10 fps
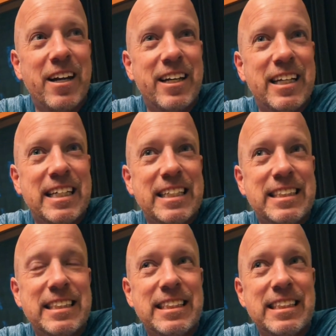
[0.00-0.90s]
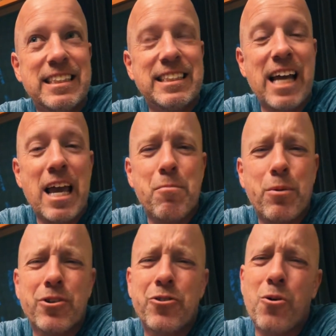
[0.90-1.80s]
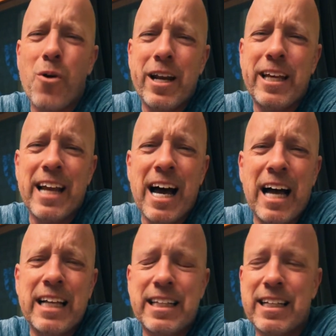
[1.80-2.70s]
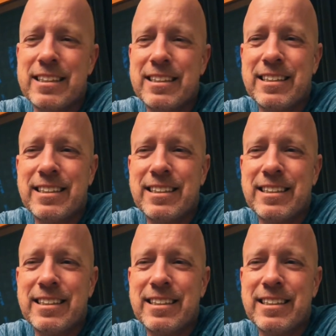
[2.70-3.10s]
and it is April 29th.